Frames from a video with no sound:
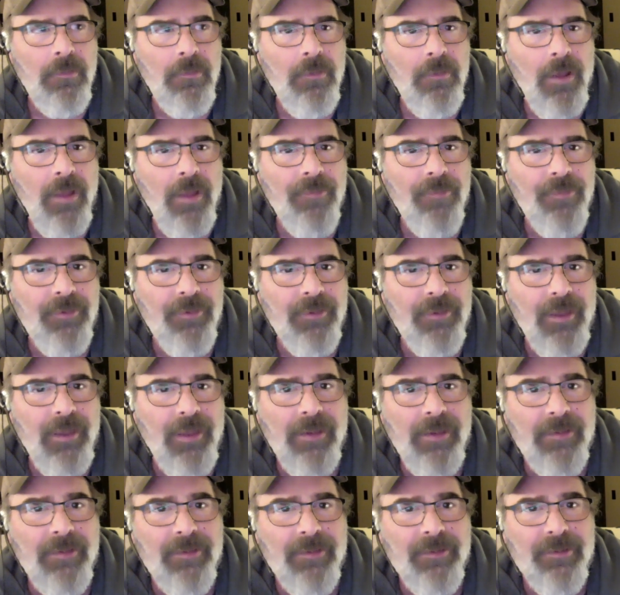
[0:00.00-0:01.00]
I think I
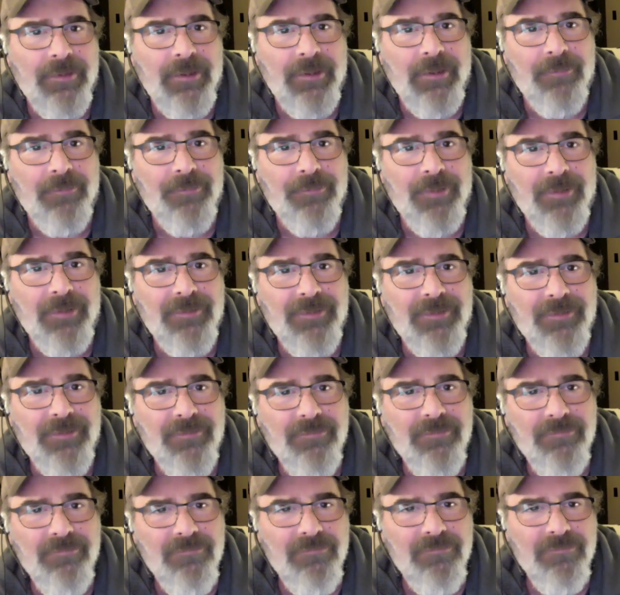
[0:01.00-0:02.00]
ain't gonna get abducted.
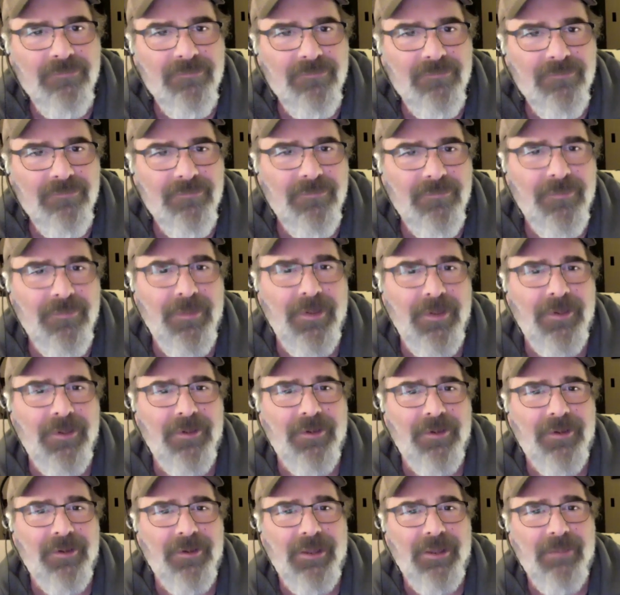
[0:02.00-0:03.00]
They ain't
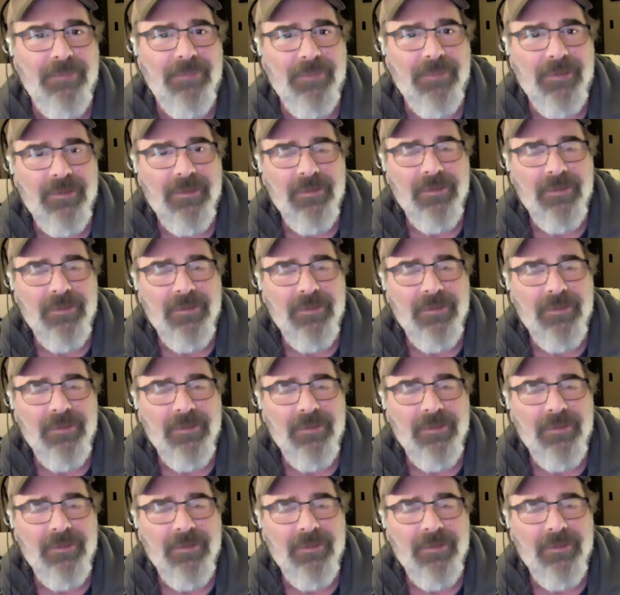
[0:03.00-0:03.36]
gonna get me.